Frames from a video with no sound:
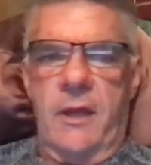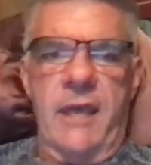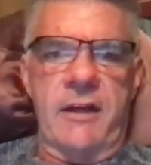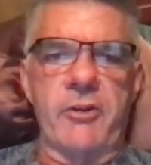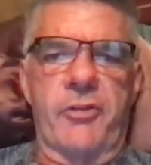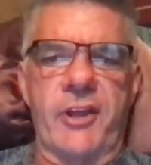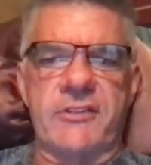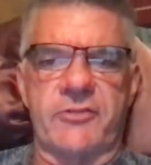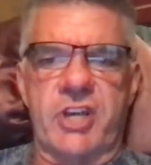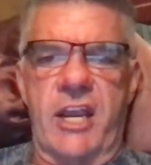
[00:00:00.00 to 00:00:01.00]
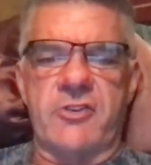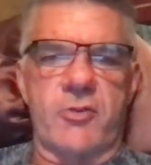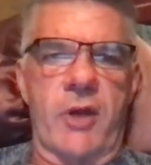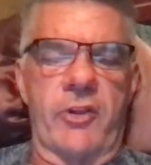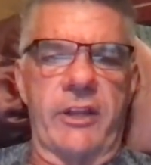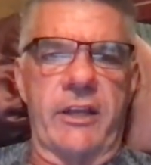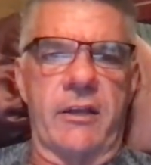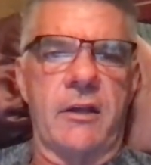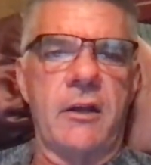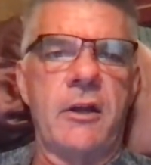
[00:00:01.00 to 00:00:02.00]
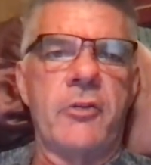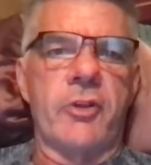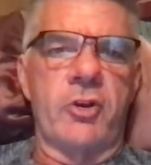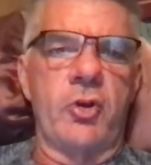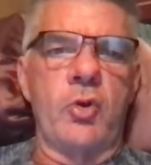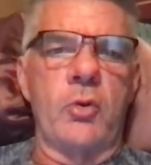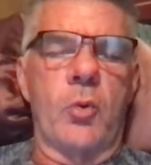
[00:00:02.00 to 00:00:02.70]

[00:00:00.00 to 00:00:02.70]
And other things have changed around the league. The new